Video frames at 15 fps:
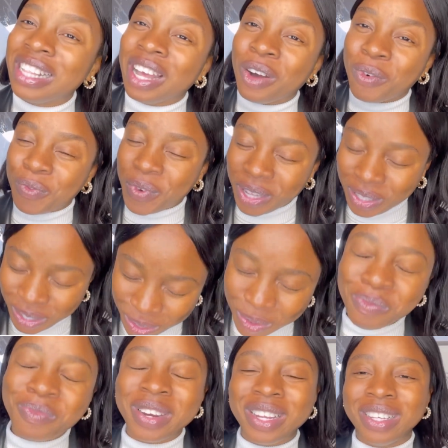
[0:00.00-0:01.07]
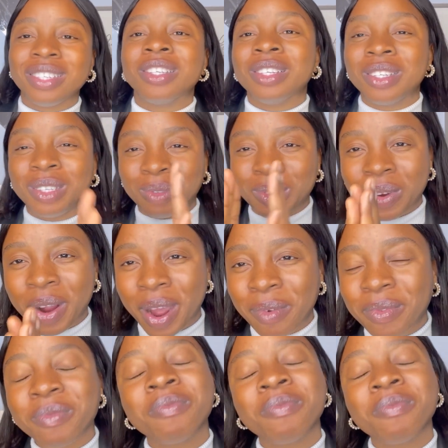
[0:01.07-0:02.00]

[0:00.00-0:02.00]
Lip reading: that offends you? Please subscribe.